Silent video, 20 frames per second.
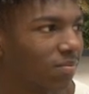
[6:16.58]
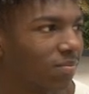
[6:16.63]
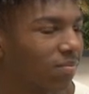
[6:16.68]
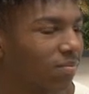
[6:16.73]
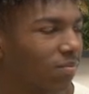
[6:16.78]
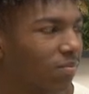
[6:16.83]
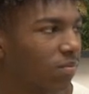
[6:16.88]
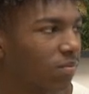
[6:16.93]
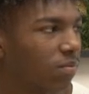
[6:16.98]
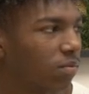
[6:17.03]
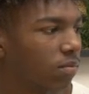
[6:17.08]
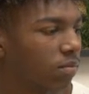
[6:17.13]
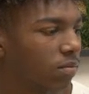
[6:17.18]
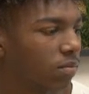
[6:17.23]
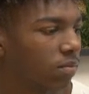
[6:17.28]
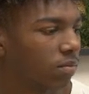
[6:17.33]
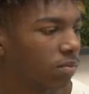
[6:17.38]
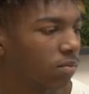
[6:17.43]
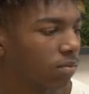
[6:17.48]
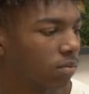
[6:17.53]

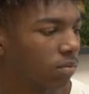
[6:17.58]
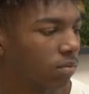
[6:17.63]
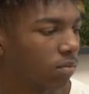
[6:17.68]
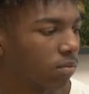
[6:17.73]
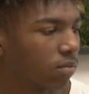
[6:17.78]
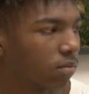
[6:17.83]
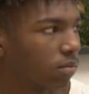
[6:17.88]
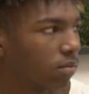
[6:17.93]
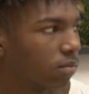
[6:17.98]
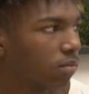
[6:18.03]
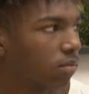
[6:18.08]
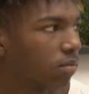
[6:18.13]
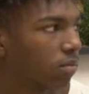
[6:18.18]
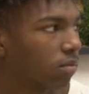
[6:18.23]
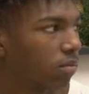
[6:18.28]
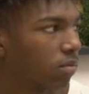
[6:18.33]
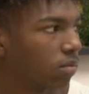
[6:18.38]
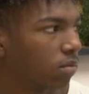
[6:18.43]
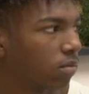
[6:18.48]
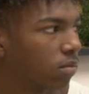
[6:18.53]

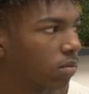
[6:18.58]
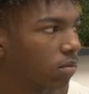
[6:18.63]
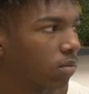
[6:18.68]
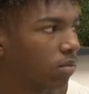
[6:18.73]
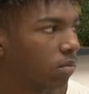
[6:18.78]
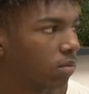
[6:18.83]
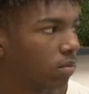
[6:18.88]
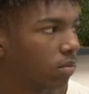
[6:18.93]
No words are spoken by the person on screen.